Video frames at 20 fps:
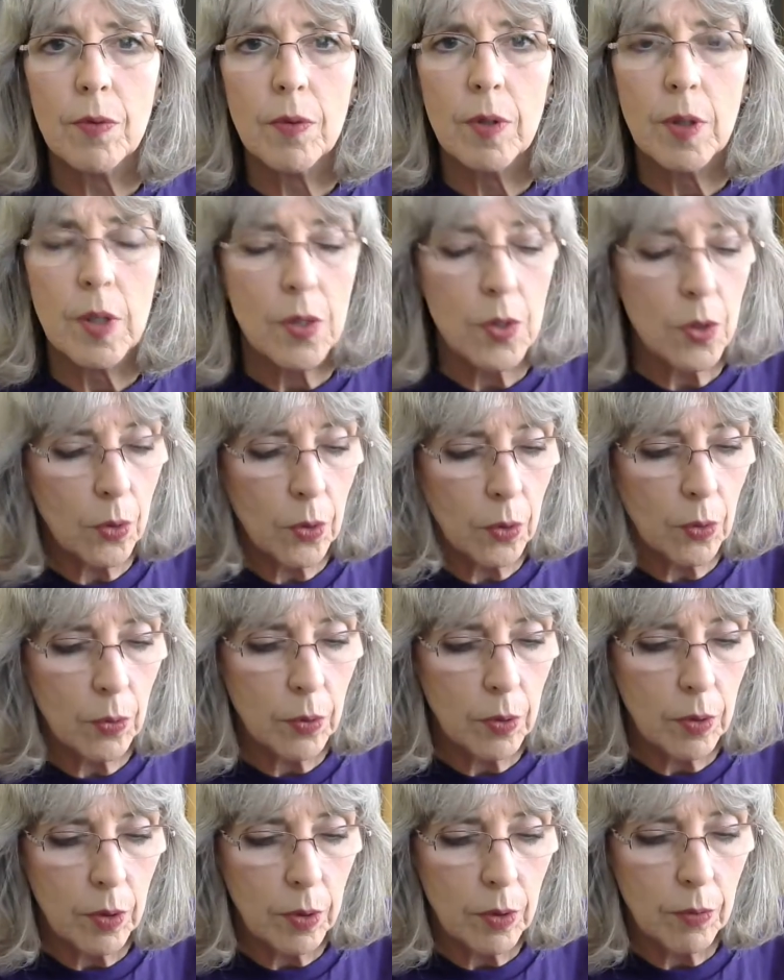So
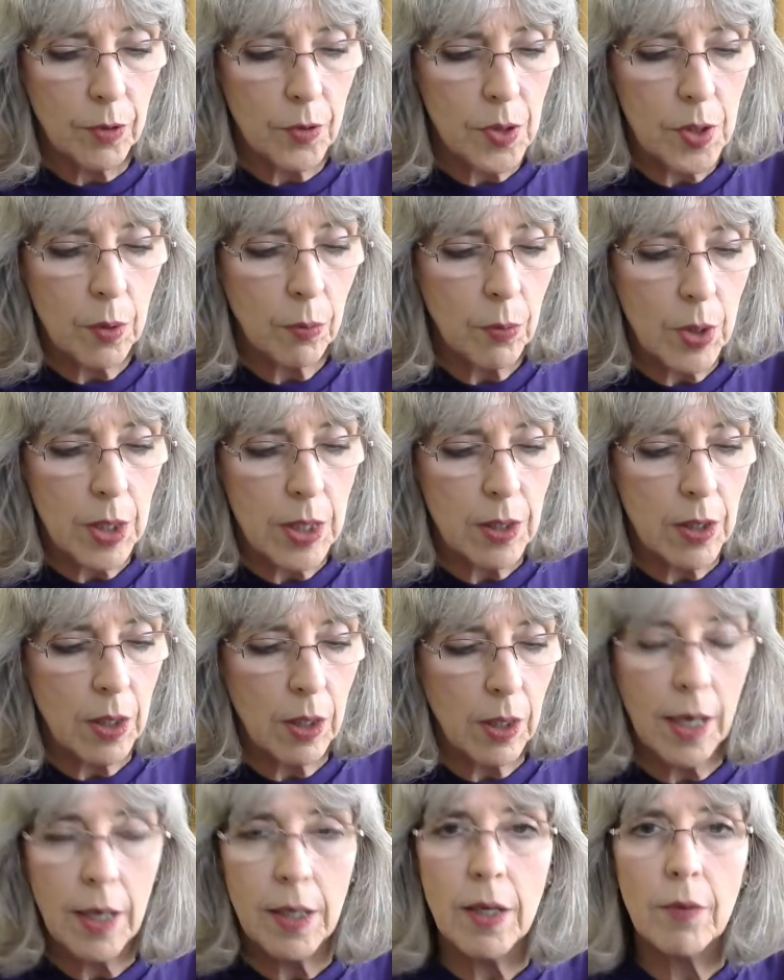for some reason,
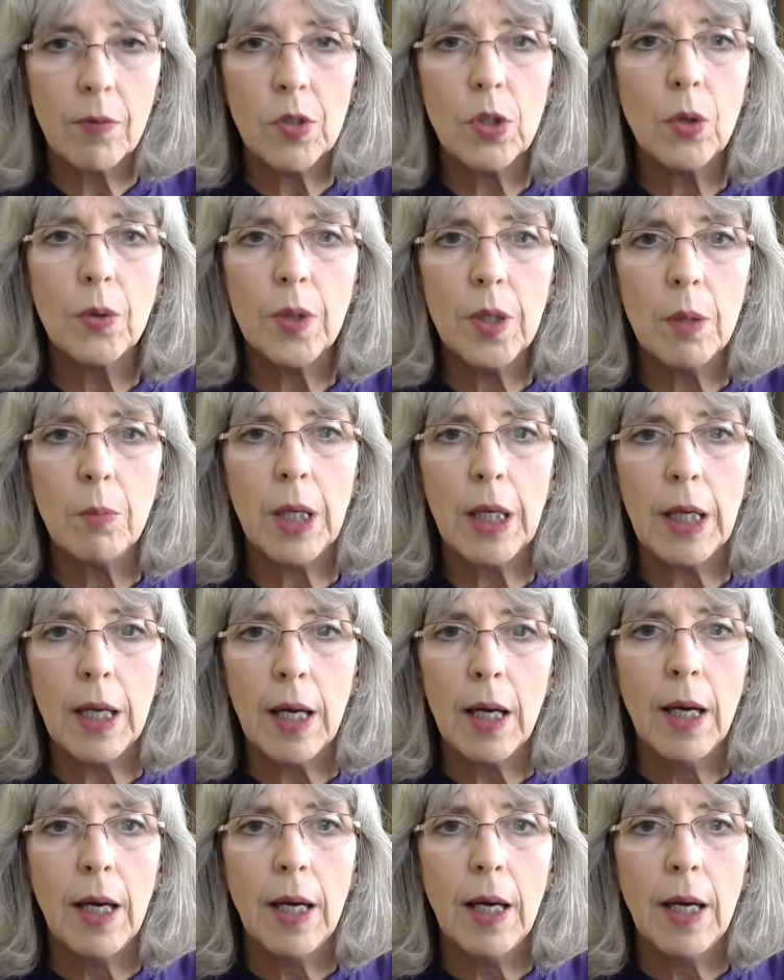I never told anybody.